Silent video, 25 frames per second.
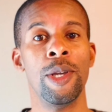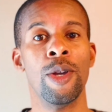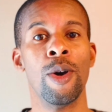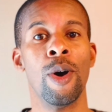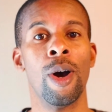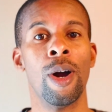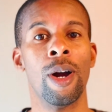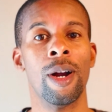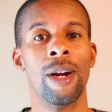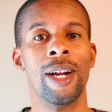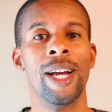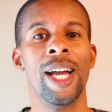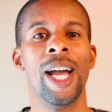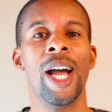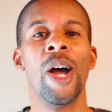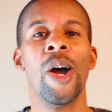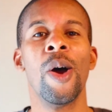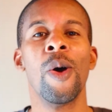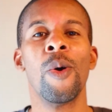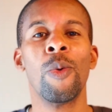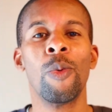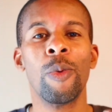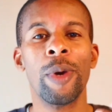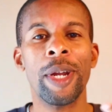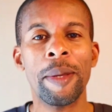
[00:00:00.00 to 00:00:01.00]
are
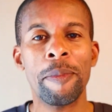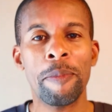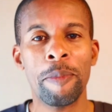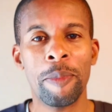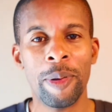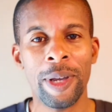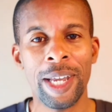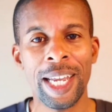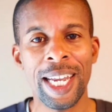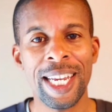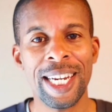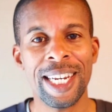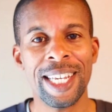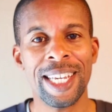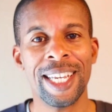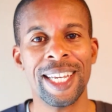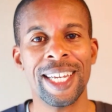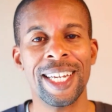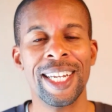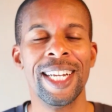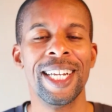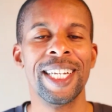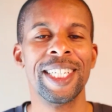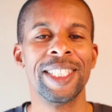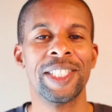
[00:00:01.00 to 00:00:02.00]
repeating
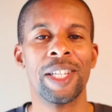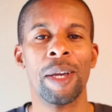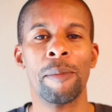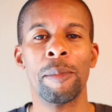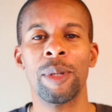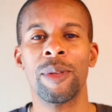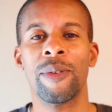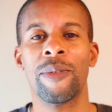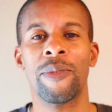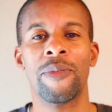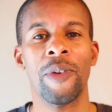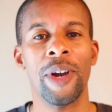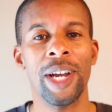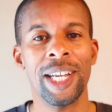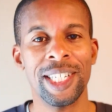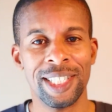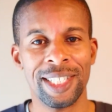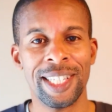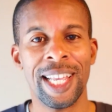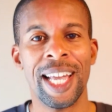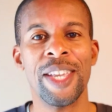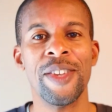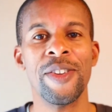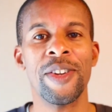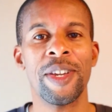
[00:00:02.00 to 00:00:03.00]
some of the phrases
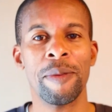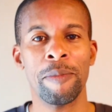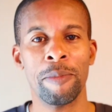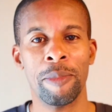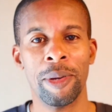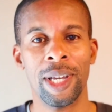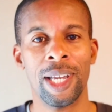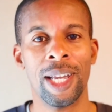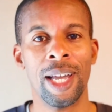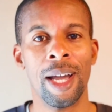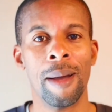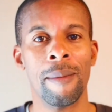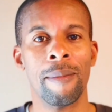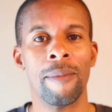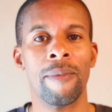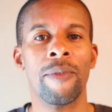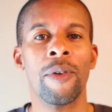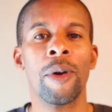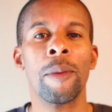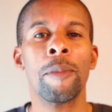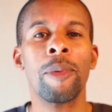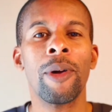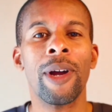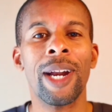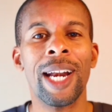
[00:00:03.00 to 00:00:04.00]
that you can pick up for
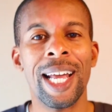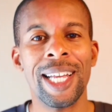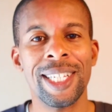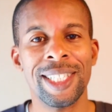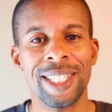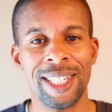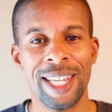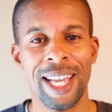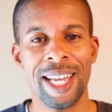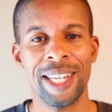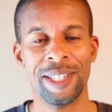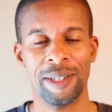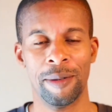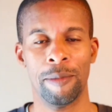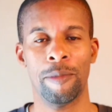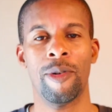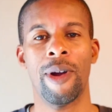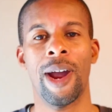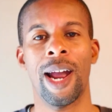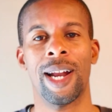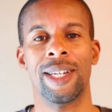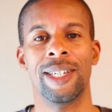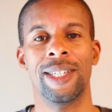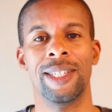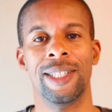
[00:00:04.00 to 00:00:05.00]
pronunciation
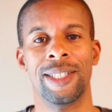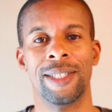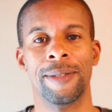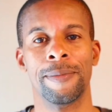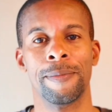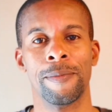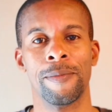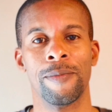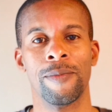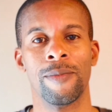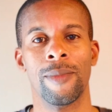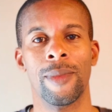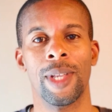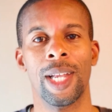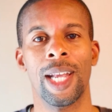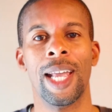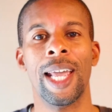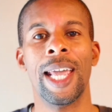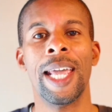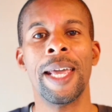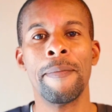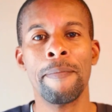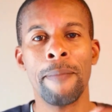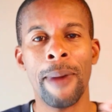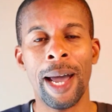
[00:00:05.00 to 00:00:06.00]
practice.
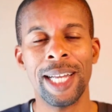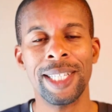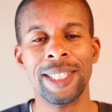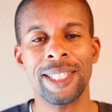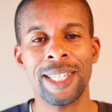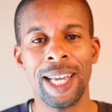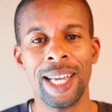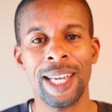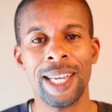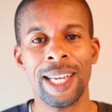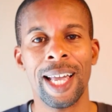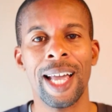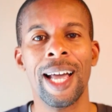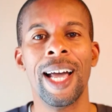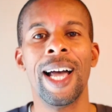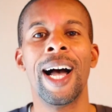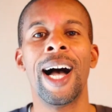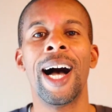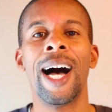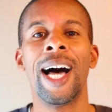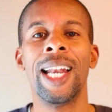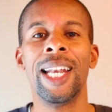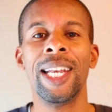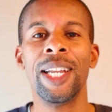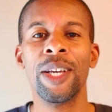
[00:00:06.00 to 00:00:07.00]
It might take
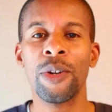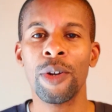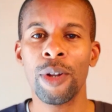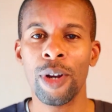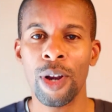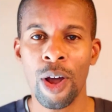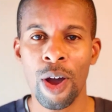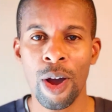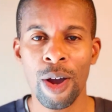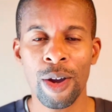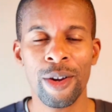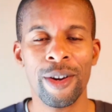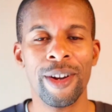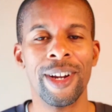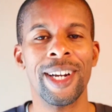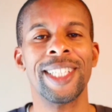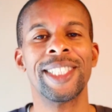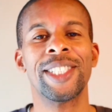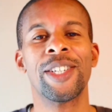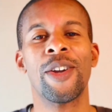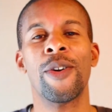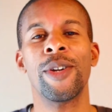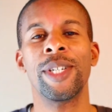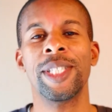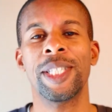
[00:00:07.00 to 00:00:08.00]
a little longer and it's
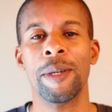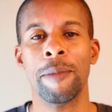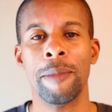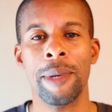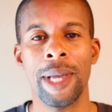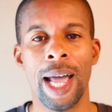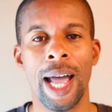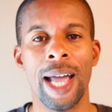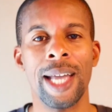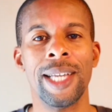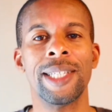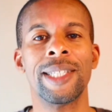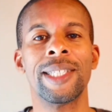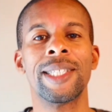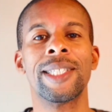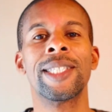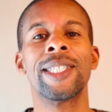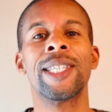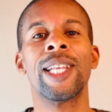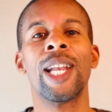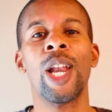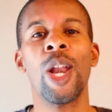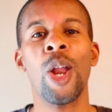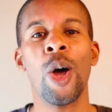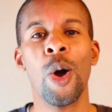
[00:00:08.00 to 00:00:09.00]
going to be a
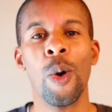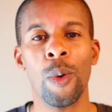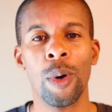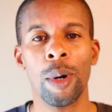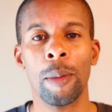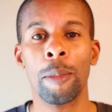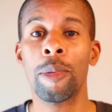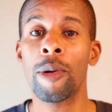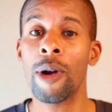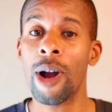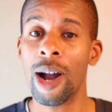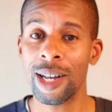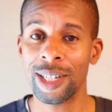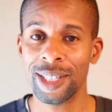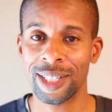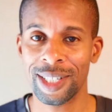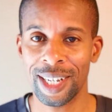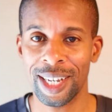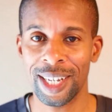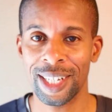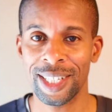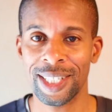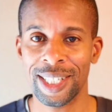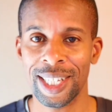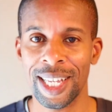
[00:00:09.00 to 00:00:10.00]
slower
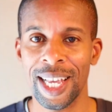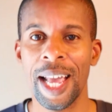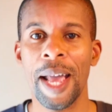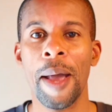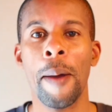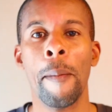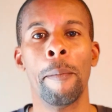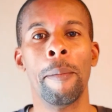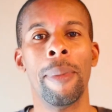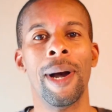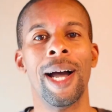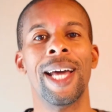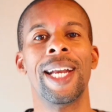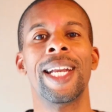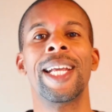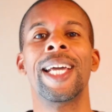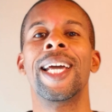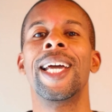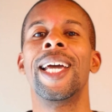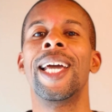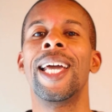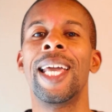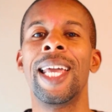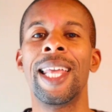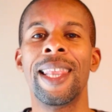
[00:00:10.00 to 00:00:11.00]
process, but
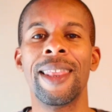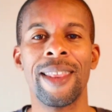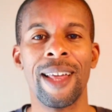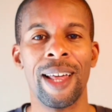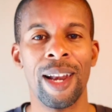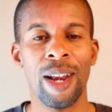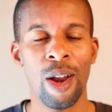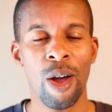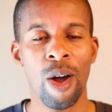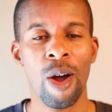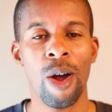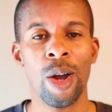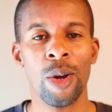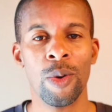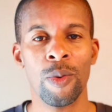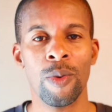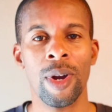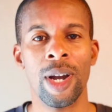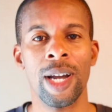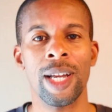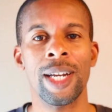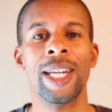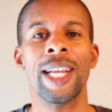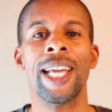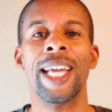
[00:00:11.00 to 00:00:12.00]
in the long
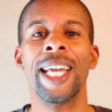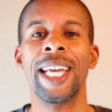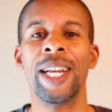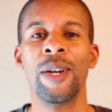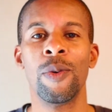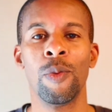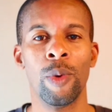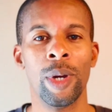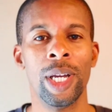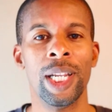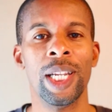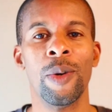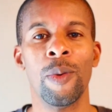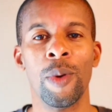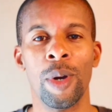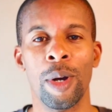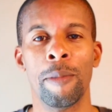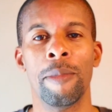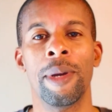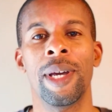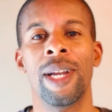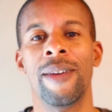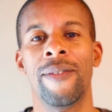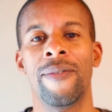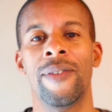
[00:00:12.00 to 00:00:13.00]
run, it really will
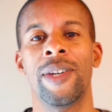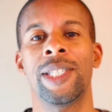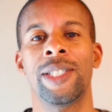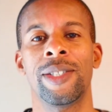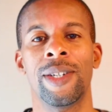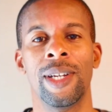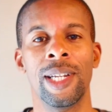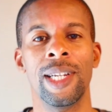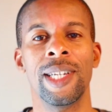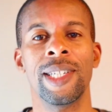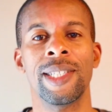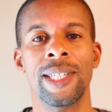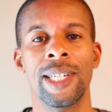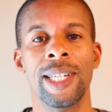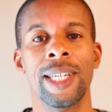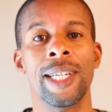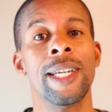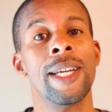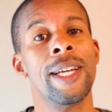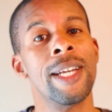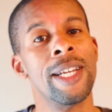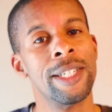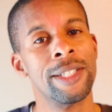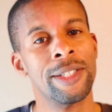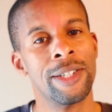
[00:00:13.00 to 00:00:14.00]
benefit your listening.
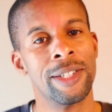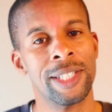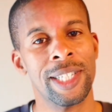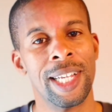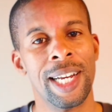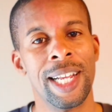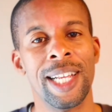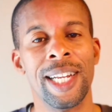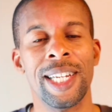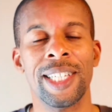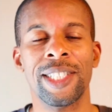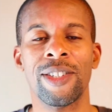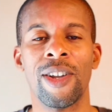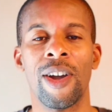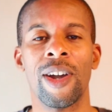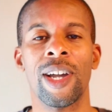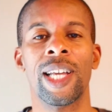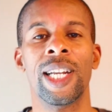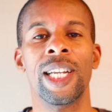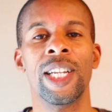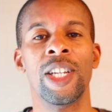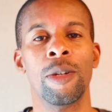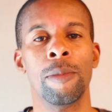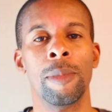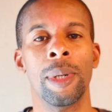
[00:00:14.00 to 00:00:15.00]
So today, let's talk a
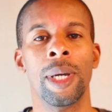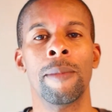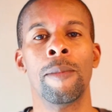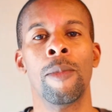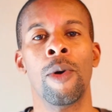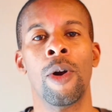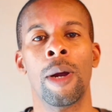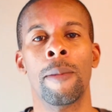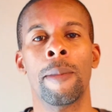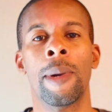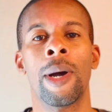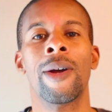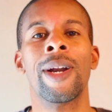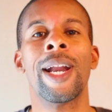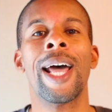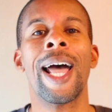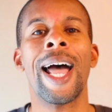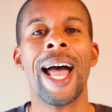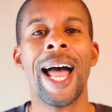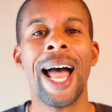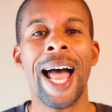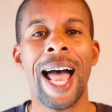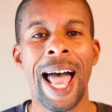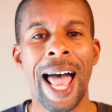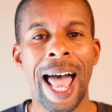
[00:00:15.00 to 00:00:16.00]
little bit more about
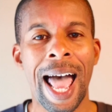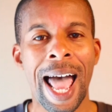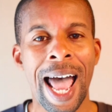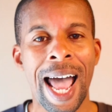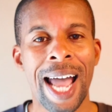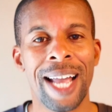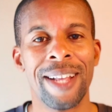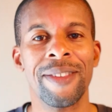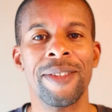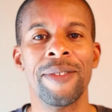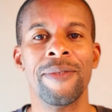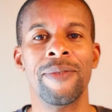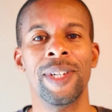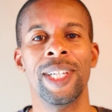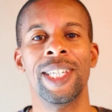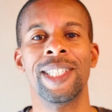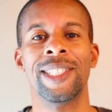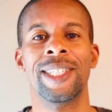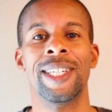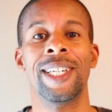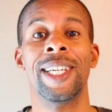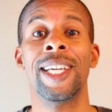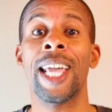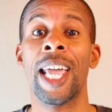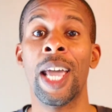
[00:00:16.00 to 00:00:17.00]
active
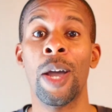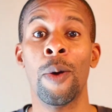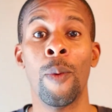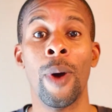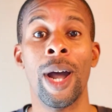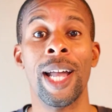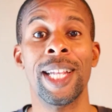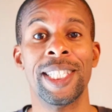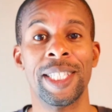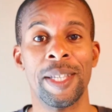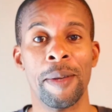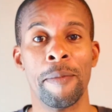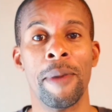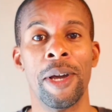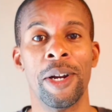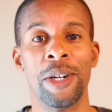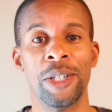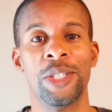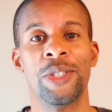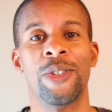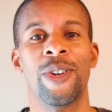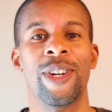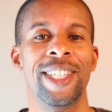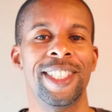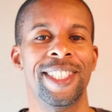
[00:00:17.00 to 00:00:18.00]
listening and why it's the better
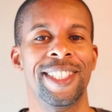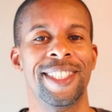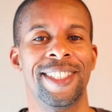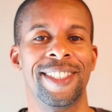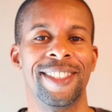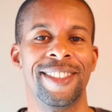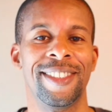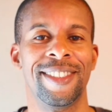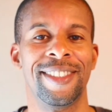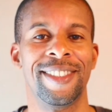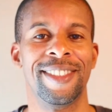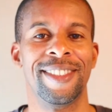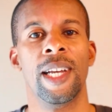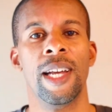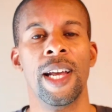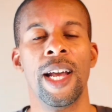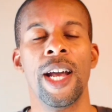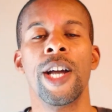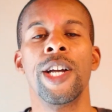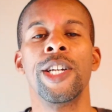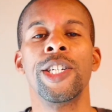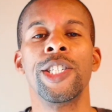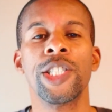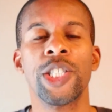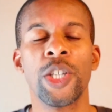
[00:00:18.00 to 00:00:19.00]
choice.
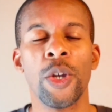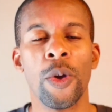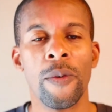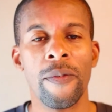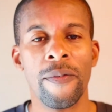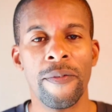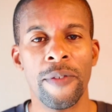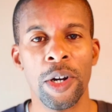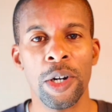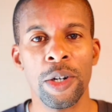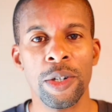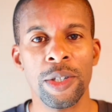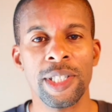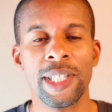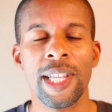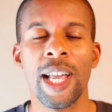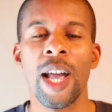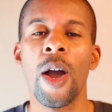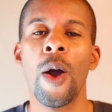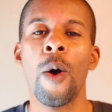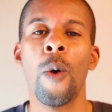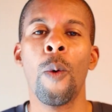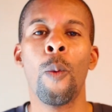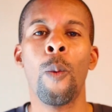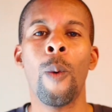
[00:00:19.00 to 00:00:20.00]
So first,
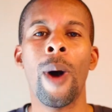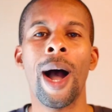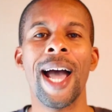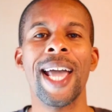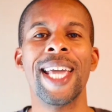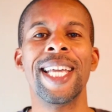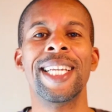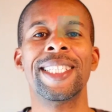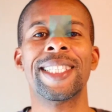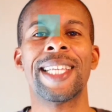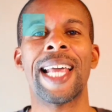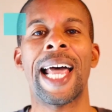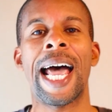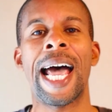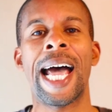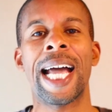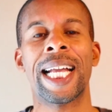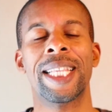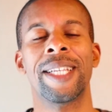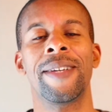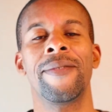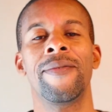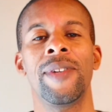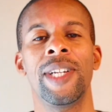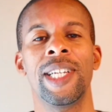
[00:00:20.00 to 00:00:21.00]
why is
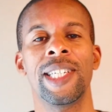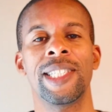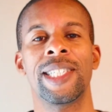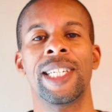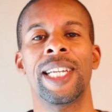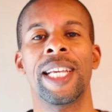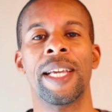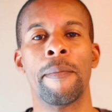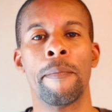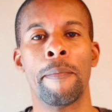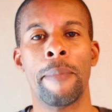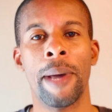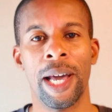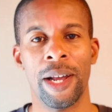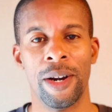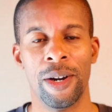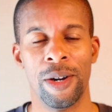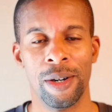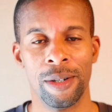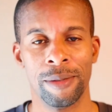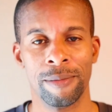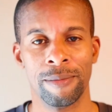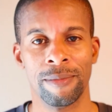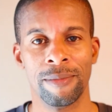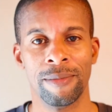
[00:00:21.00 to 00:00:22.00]
active listening better?
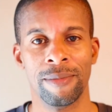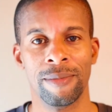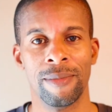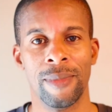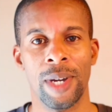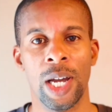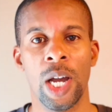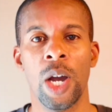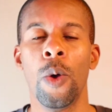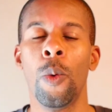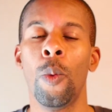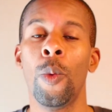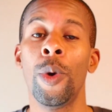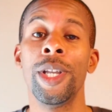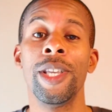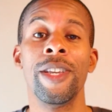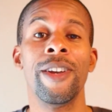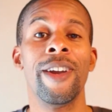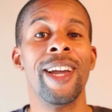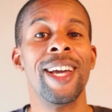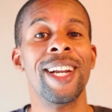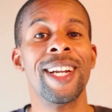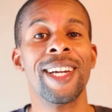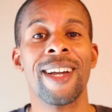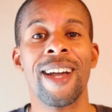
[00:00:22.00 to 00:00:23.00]
When you're
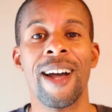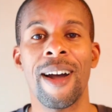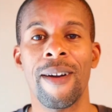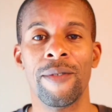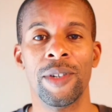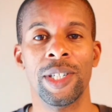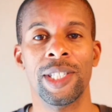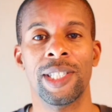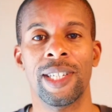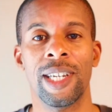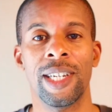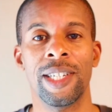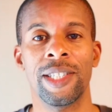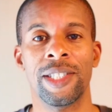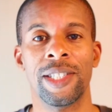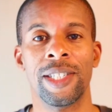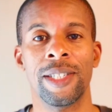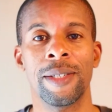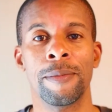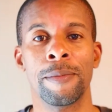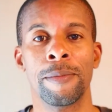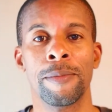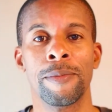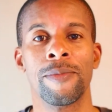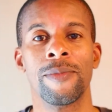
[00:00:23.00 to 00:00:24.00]
in a
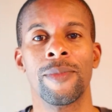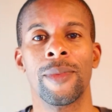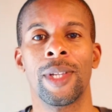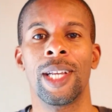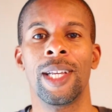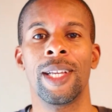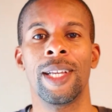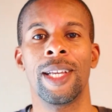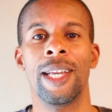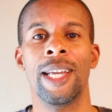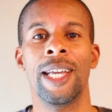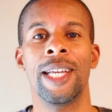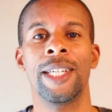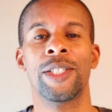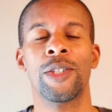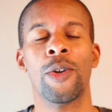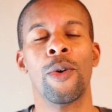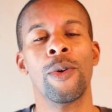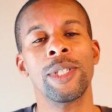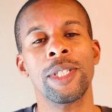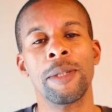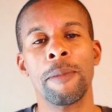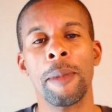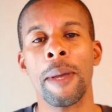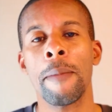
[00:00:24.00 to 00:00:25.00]
conversation, it's
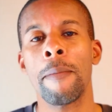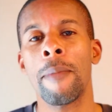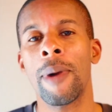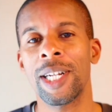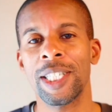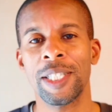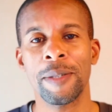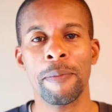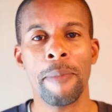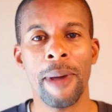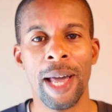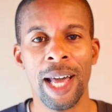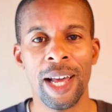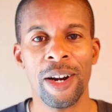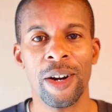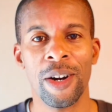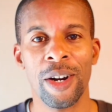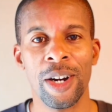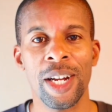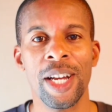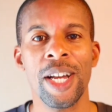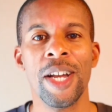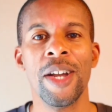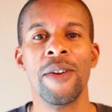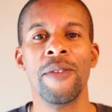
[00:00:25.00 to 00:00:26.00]
going to be much
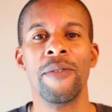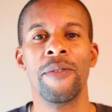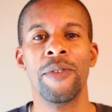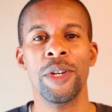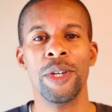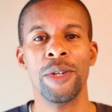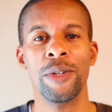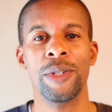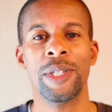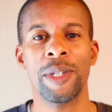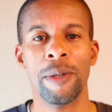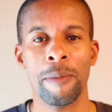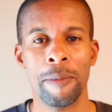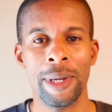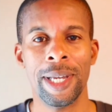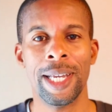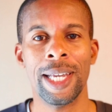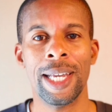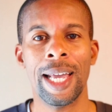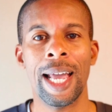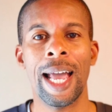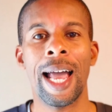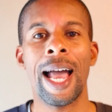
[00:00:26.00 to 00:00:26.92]
better for you to be